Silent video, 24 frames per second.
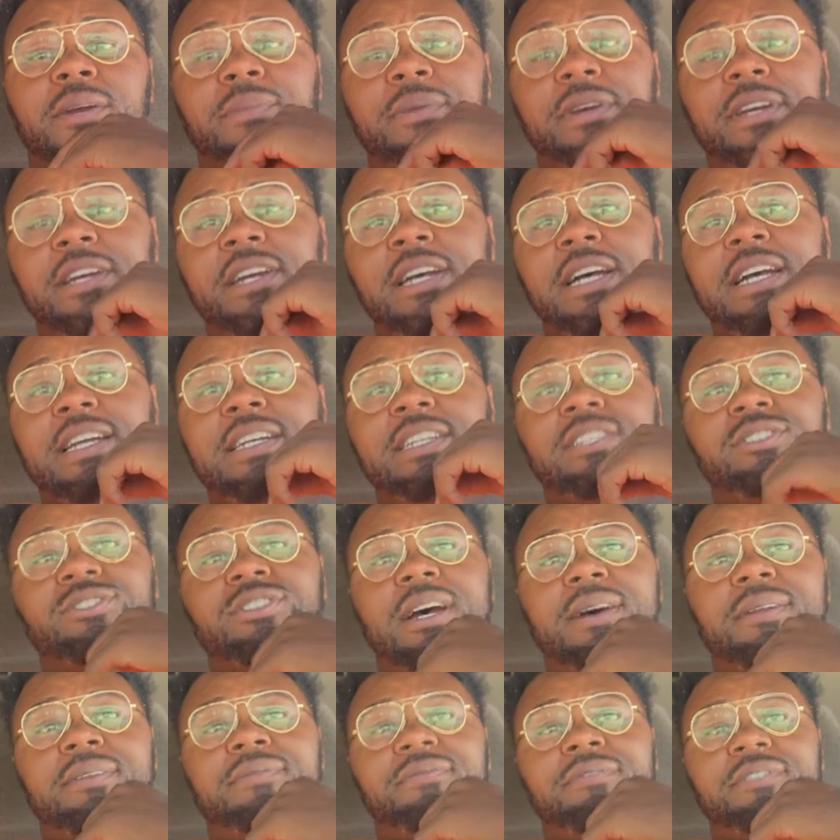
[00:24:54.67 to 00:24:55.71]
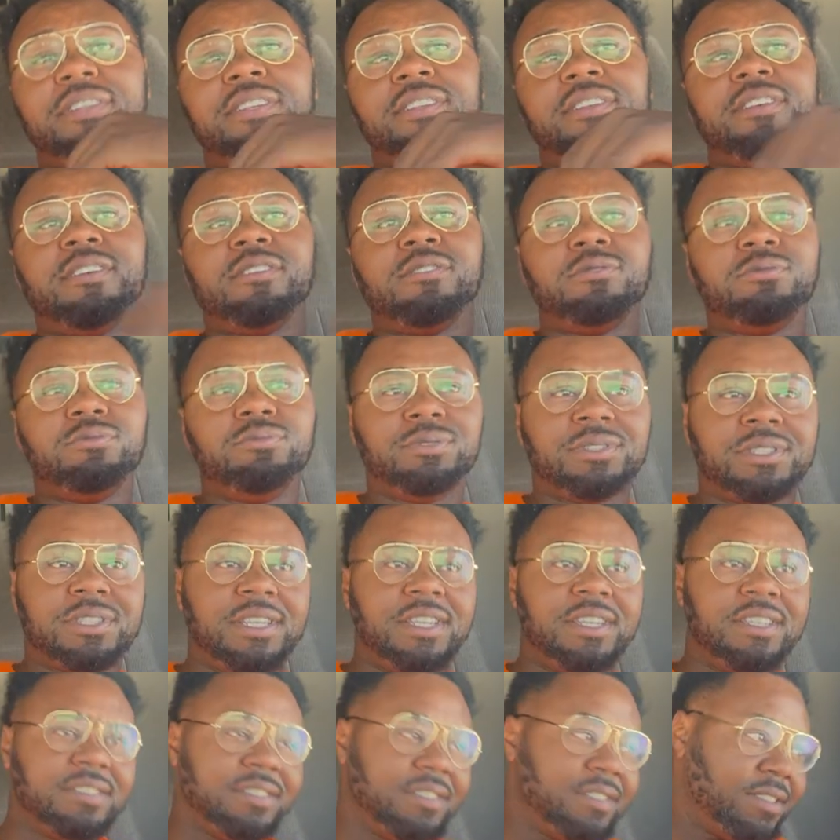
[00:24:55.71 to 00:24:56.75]
man, I ain't dropped a video
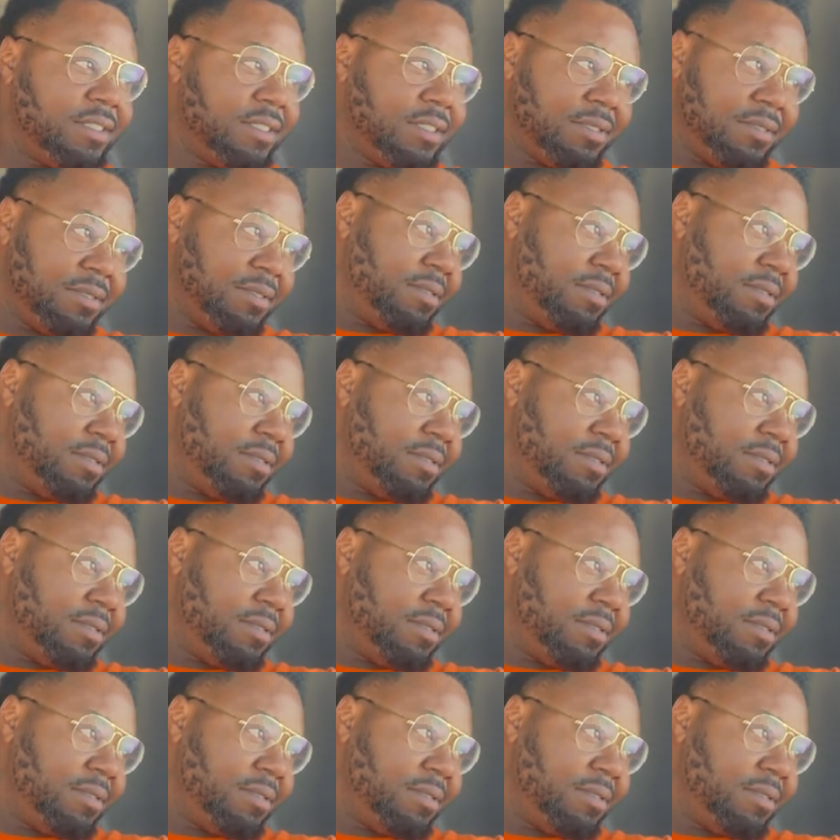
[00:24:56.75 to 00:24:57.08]
since,